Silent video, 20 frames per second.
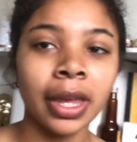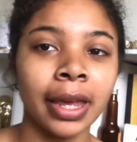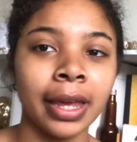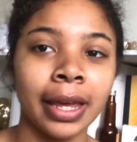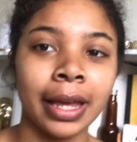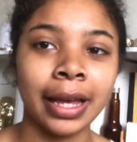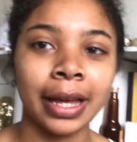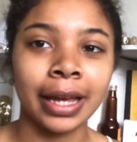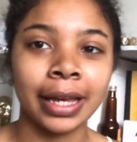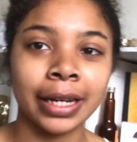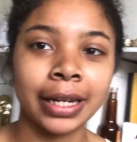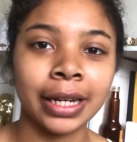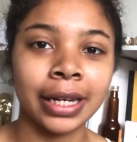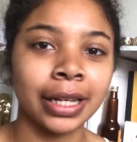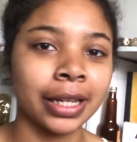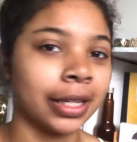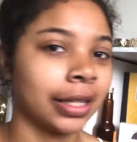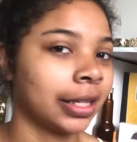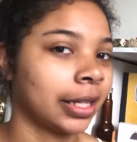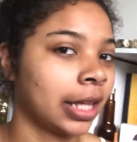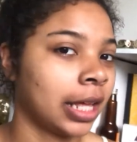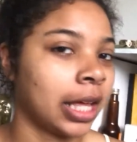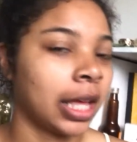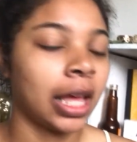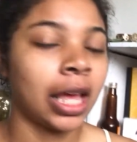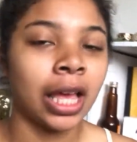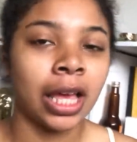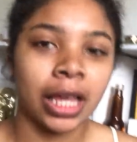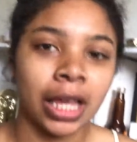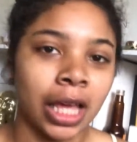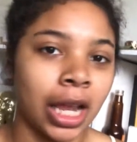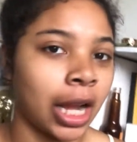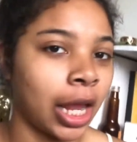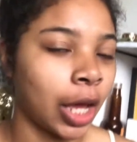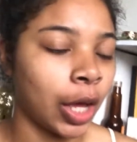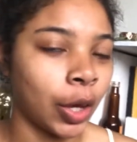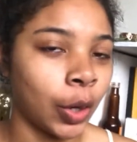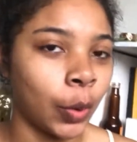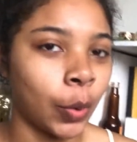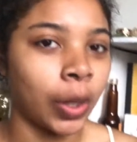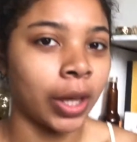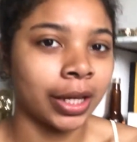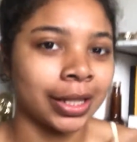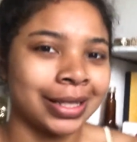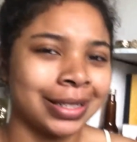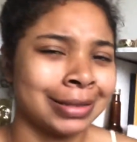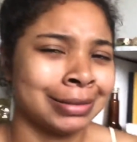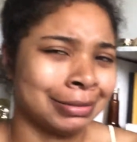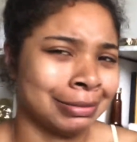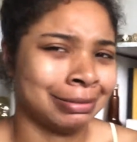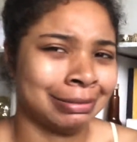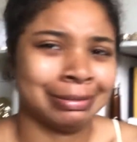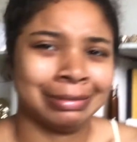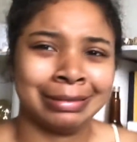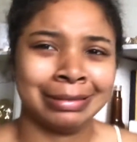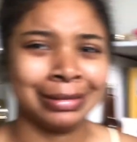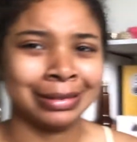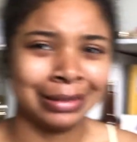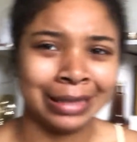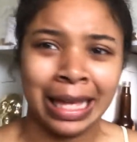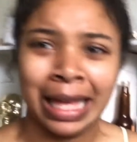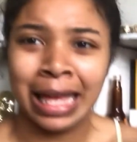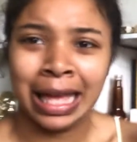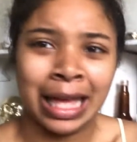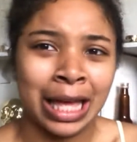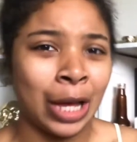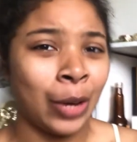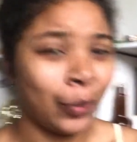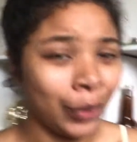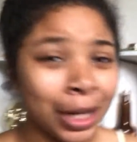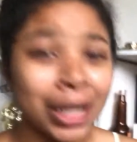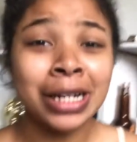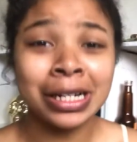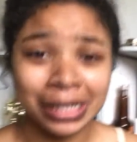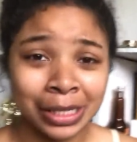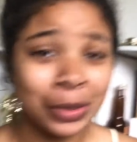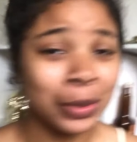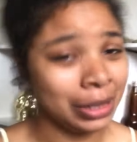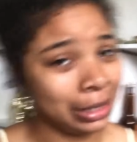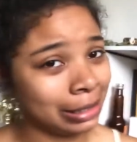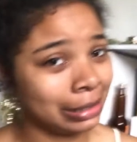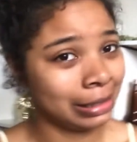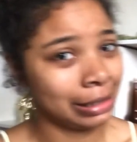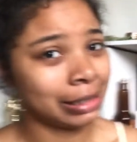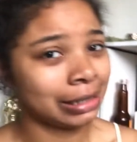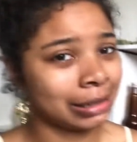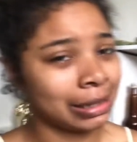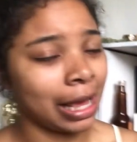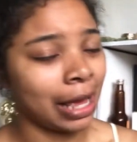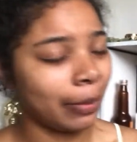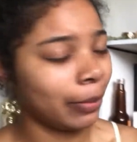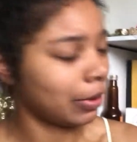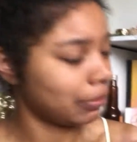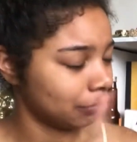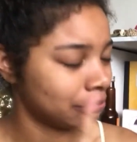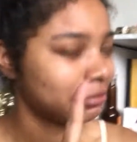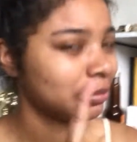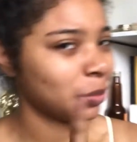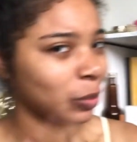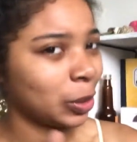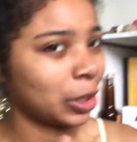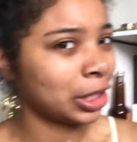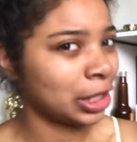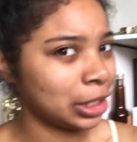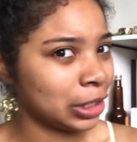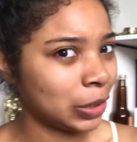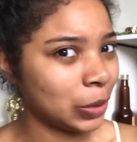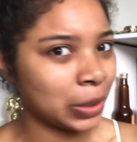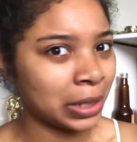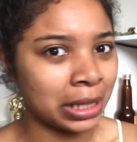And, you know, we're gonna do this time. We're gonna do